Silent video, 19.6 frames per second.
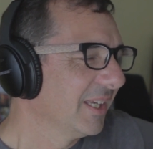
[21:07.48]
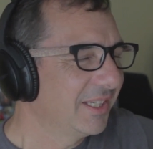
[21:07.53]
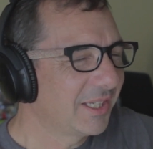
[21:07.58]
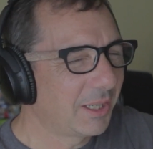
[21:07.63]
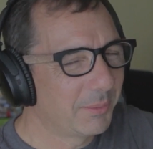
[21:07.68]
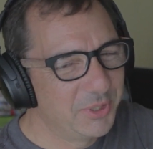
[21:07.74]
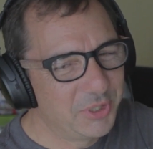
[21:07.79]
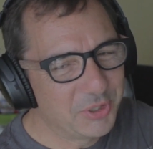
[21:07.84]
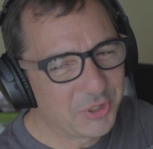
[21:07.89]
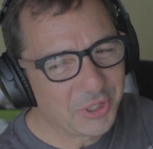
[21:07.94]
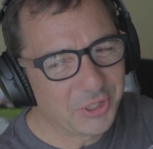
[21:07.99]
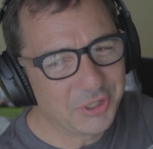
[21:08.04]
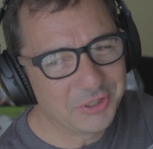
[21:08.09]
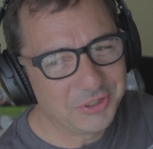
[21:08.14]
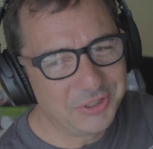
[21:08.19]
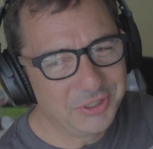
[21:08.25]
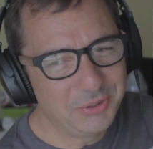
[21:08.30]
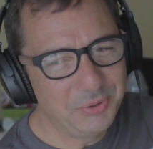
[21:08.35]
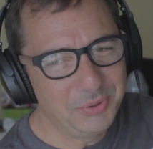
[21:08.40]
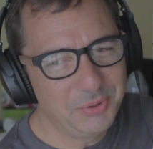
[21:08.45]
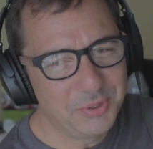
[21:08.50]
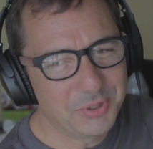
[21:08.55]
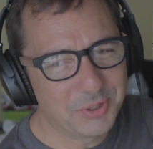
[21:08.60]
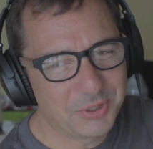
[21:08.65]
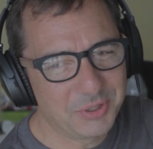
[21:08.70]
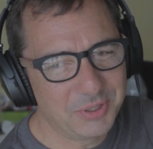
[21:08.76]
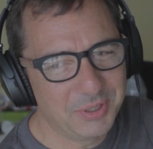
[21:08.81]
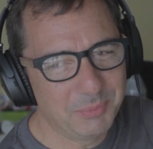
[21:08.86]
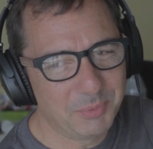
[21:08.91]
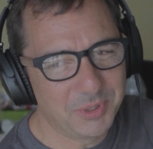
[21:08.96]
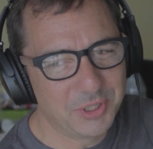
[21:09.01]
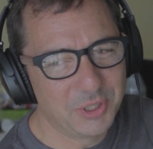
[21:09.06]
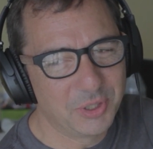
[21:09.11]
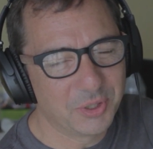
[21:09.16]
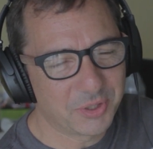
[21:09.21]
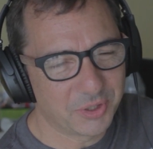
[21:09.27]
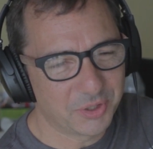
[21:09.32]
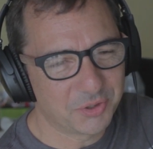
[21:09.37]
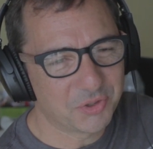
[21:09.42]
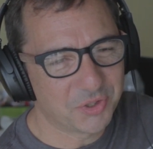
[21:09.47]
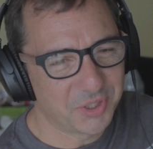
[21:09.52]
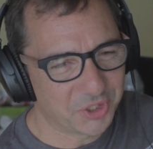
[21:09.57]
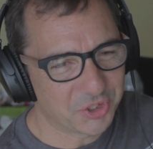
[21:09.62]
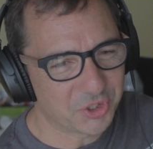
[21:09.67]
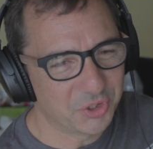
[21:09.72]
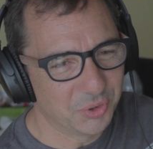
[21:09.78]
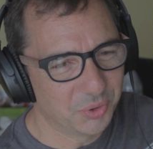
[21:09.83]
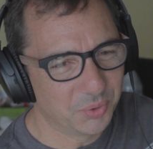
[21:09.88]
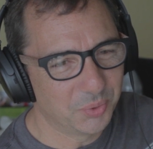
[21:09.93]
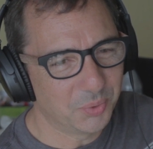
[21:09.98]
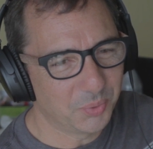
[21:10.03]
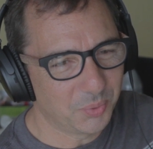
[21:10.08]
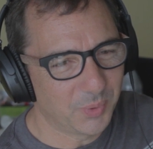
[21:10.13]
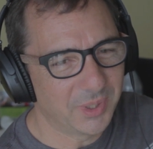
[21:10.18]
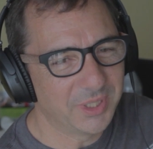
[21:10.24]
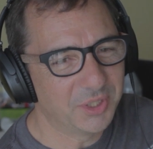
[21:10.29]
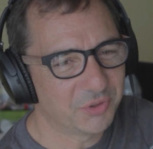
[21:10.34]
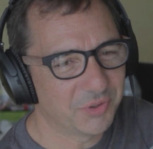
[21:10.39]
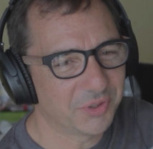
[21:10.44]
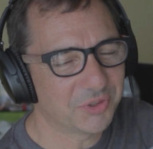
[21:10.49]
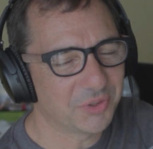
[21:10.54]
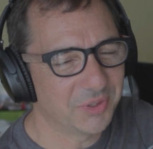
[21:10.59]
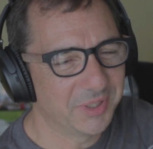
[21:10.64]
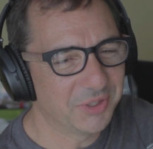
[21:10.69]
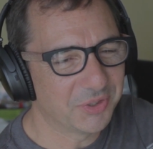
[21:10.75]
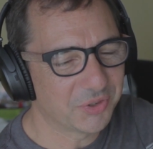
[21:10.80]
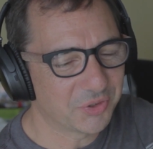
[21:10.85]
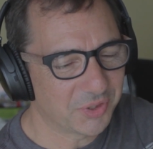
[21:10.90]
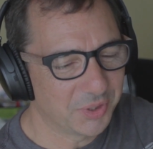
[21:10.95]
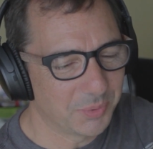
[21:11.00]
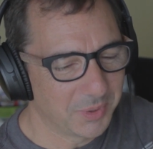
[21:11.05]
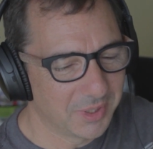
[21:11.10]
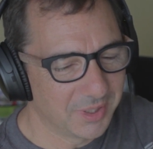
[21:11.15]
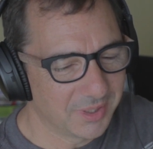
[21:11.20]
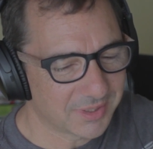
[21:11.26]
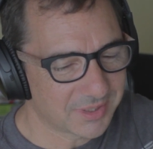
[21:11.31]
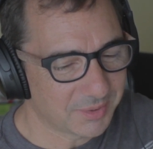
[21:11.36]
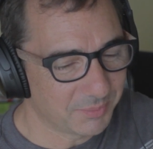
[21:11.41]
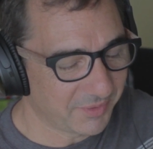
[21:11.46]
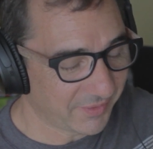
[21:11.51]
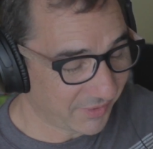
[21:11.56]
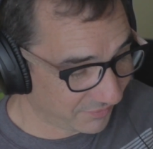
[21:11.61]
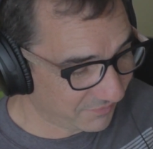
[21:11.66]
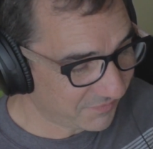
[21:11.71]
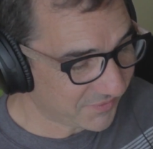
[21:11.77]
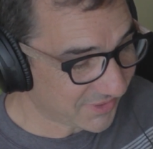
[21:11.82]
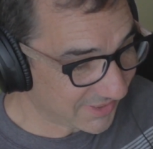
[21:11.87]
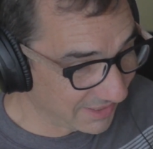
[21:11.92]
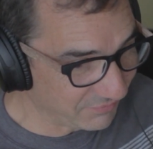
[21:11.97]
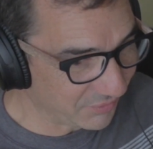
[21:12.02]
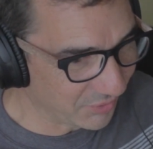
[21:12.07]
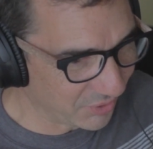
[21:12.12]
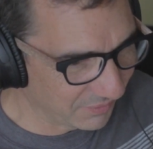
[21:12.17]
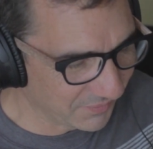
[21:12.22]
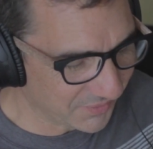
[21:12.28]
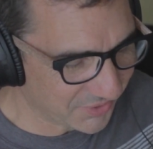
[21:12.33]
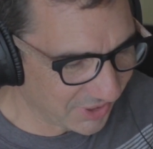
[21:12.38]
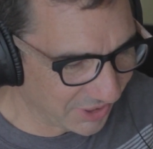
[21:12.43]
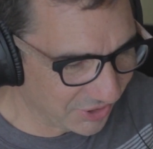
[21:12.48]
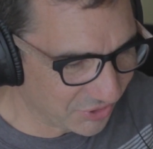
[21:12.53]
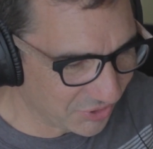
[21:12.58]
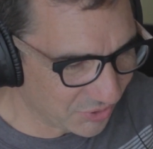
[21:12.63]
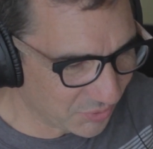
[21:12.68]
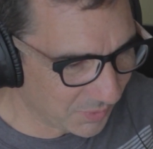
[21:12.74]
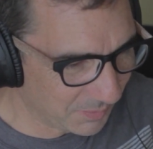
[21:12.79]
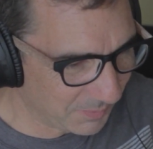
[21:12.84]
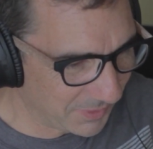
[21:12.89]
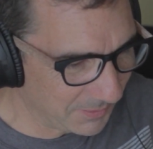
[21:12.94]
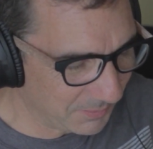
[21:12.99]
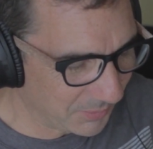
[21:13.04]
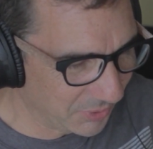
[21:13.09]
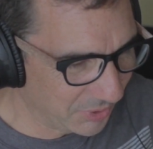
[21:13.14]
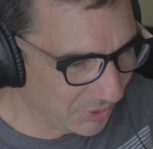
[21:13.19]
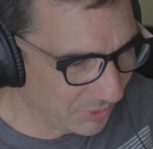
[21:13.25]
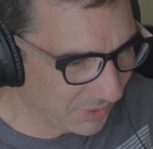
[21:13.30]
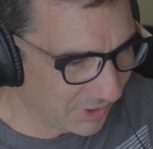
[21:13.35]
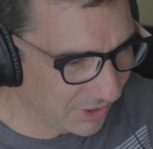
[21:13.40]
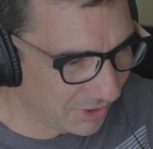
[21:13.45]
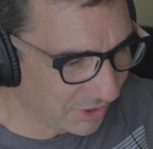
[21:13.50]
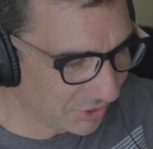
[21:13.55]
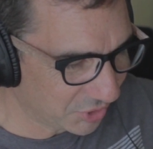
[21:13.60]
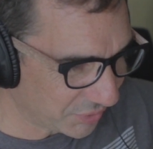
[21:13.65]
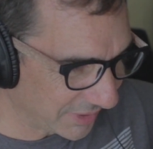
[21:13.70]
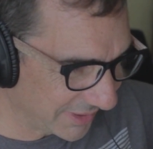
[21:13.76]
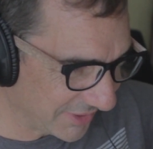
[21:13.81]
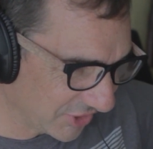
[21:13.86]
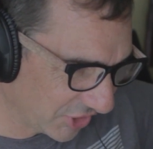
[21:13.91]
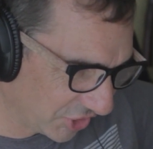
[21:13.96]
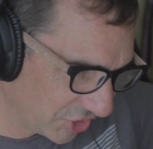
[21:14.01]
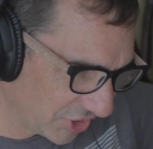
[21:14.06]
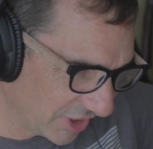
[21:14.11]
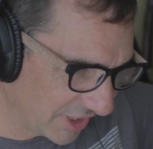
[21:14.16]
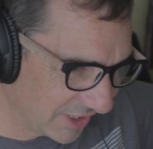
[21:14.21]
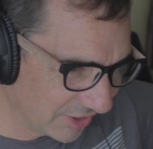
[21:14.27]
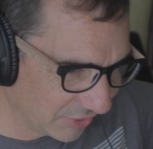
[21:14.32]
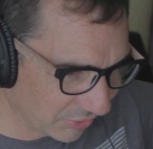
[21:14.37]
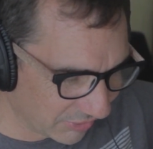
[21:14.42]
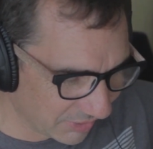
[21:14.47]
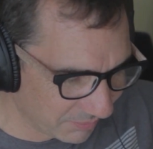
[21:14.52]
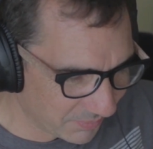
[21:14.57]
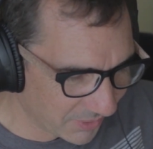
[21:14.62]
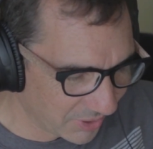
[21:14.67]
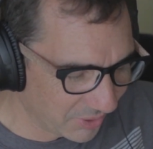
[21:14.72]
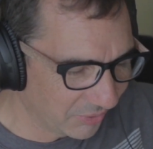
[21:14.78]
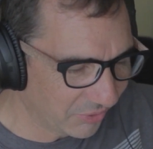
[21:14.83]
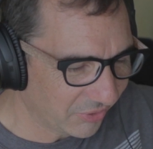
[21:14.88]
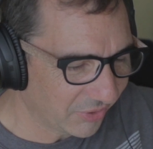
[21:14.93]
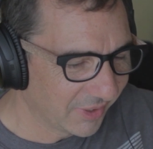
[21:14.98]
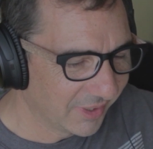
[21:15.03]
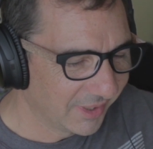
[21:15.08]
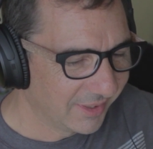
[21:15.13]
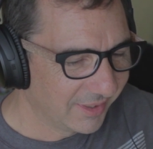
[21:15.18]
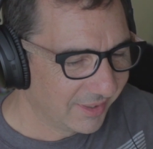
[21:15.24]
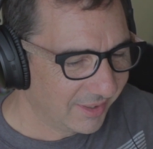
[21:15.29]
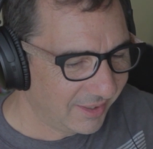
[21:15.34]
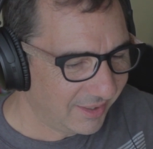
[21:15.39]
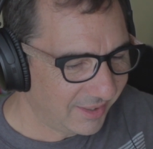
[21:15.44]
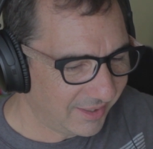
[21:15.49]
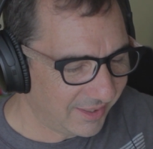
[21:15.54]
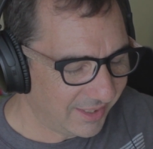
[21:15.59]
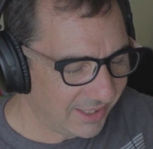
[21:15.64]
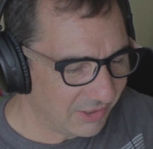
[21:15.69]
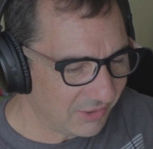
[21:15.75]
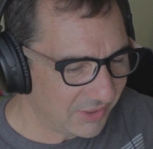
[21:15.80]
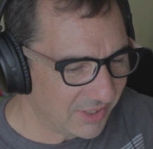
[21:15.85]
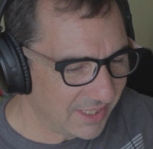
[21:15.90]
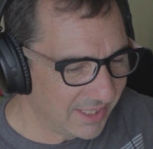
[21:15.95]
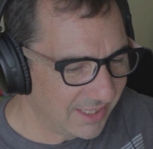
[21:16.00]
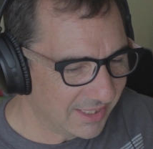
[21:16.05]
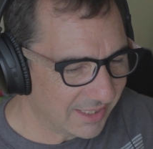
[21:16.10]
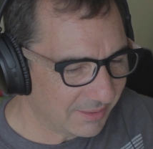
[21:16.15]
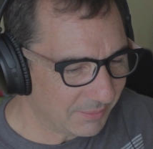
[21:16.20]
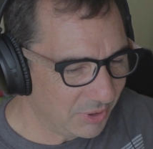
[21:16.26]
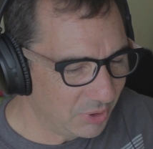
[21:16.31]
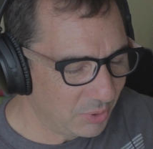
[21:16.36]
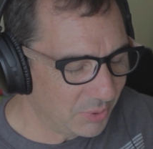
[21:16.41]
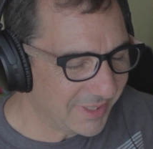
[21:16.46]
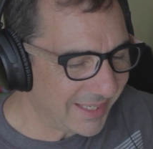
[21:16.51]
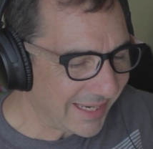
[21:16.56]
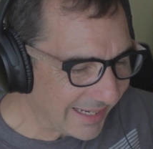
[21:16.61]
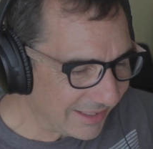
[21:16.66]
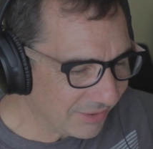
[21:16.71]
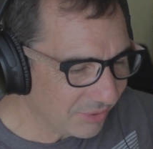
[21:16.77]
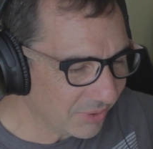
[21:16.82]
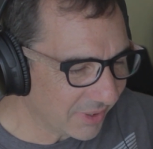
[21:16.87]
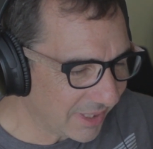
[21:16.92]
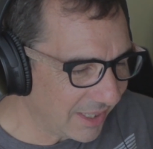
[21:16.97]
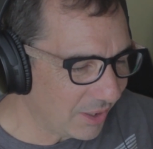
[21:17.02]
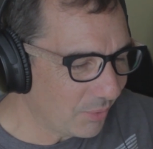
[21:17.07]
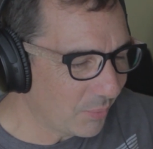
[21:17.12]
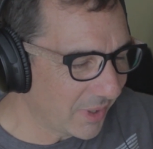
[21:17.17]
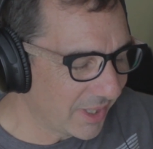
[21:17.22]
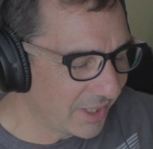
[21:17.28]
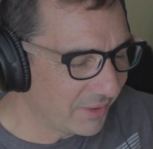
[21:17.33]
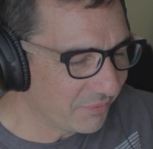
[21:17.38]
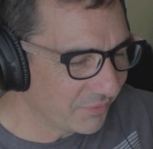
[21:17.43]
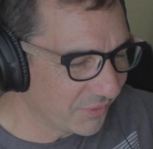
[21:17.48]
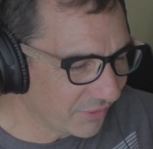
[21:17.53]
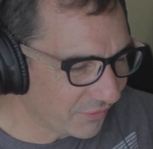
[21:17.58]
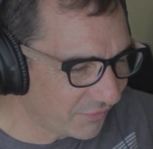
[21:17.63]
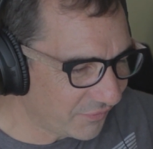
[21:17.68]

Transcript: Yeah, I mean, you can't. When you look at the traditional way the traditional industry works, and we've had several conversations with people who are transitioning or in both here at NINC, you cannot get away from the